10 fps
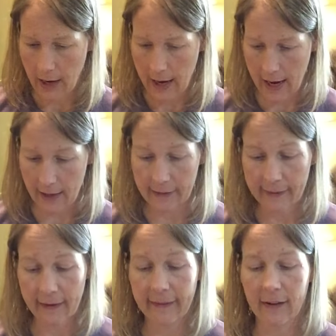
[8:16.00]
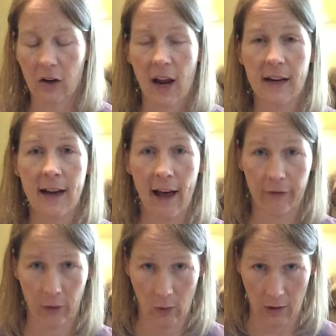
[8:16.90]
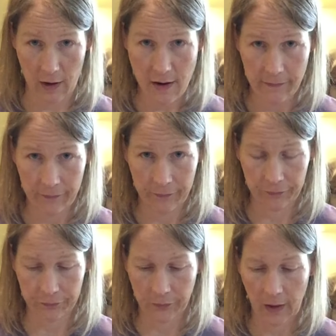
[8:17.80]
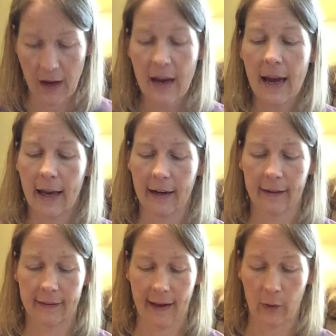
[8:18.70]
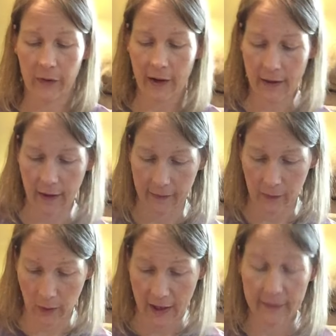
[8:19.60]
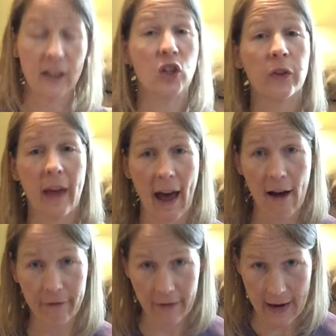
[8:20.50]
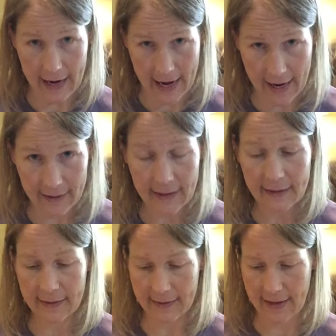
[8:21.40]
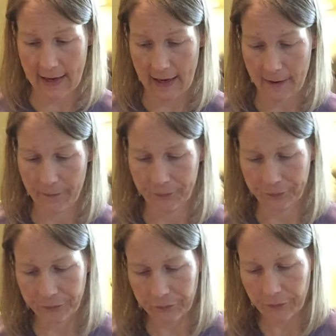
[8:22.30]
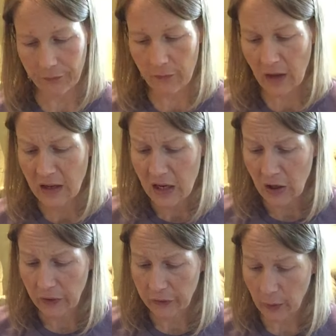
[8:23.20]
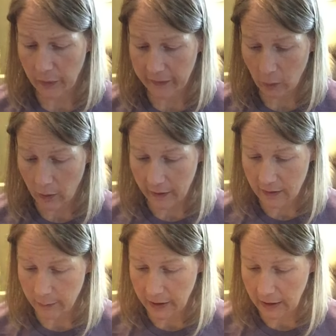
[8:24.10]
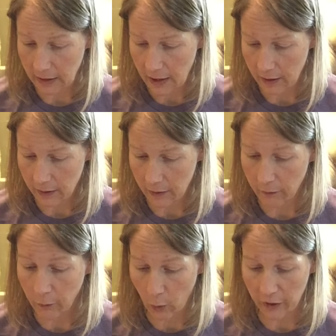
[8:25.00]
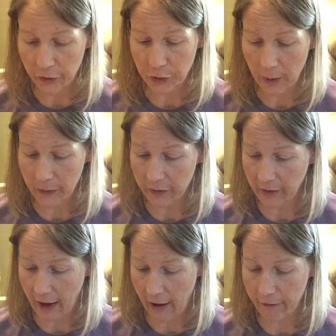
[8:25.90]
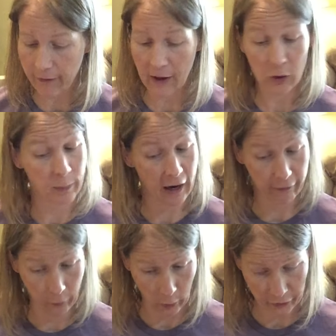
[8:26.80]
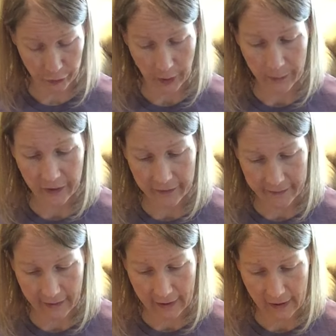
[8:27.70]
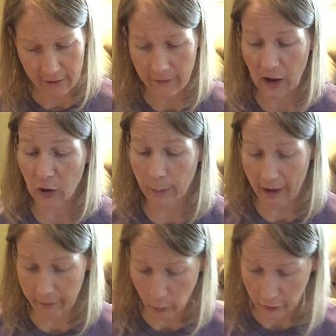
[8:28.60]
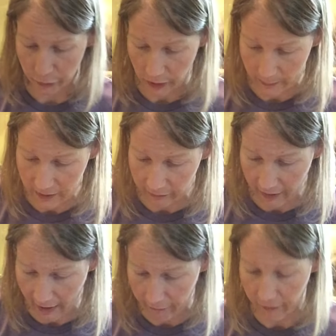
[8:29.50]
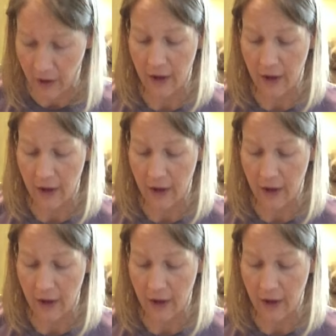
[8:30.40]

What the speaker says: And it's going to start on an F chord. And it sounds like this, okay? It's going to use F and C. So it's going to be 4 strums of F, followed by 4 strums of C, followed by 4 strums of F,